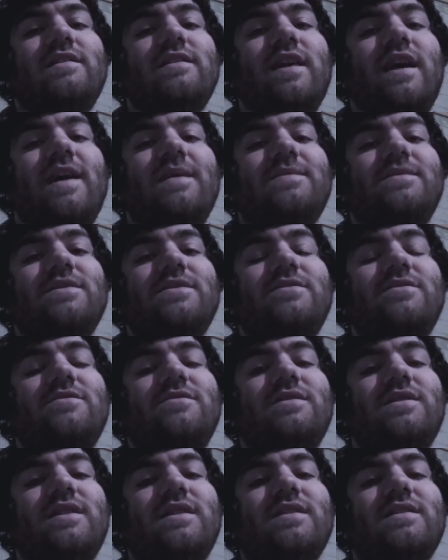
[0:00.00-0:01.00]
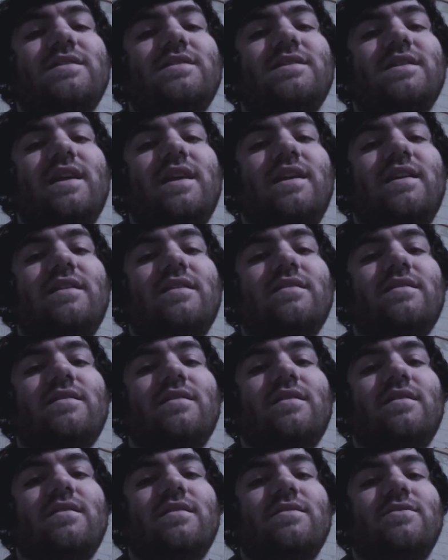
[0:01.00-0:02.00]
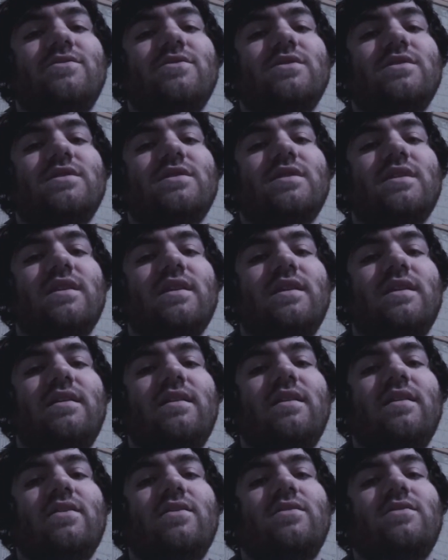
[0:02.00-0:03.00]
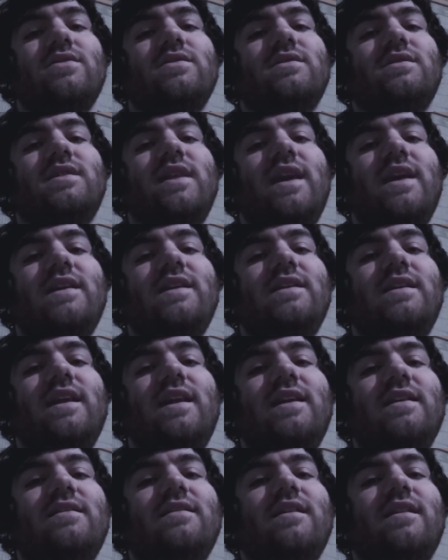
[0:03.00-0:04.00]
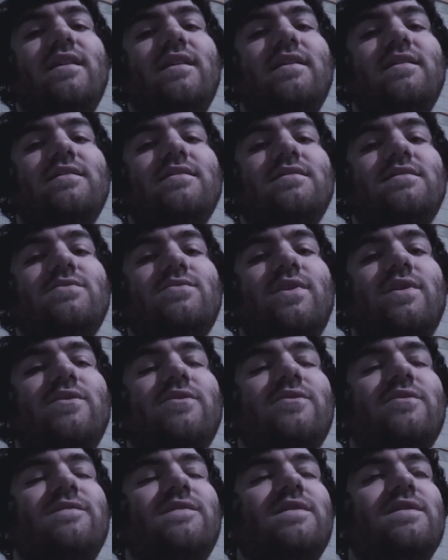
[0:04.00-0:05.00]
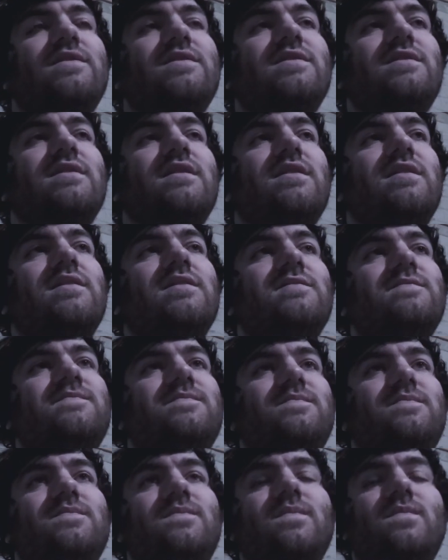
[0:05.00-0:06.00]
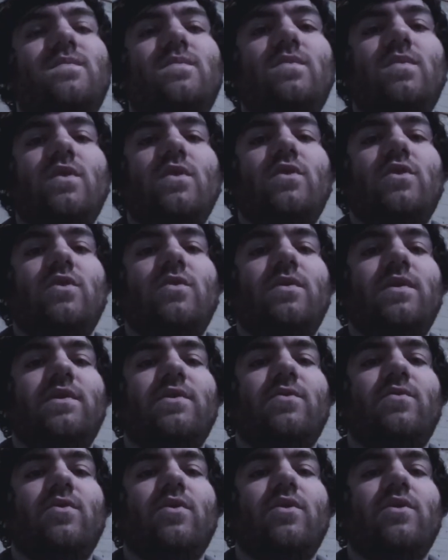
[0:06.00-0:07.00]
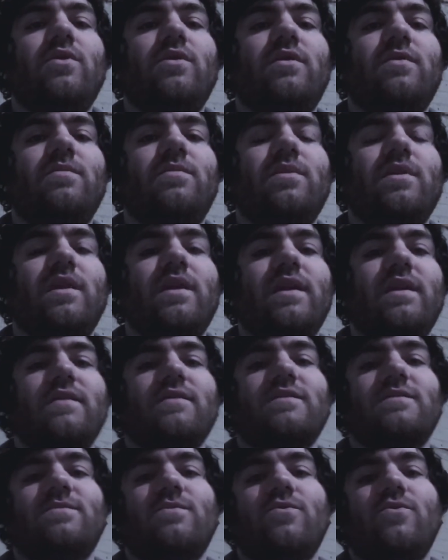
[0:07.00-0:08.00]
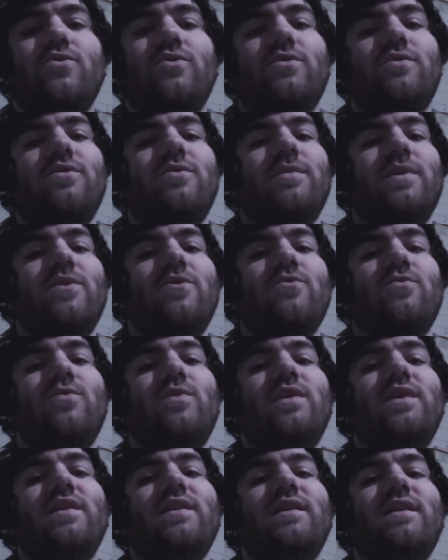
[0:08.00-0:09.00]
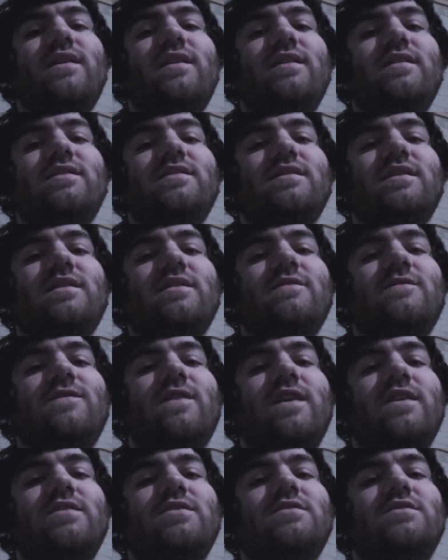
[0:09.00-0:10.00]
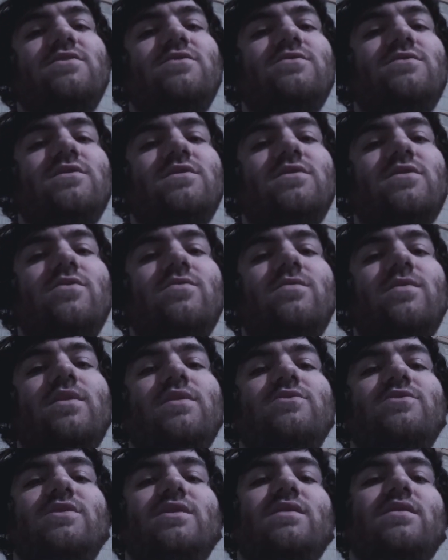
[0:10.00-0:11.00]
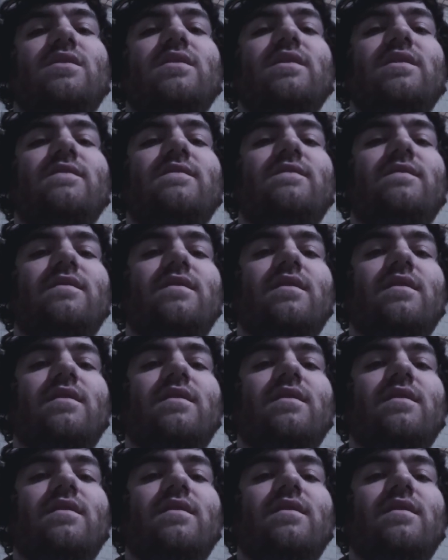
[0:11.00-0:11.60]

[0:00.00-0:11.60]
absolutely insane, just day-to-day things, whether if it's going to work, playing a sport, no matter what it is, it affects you so much in life.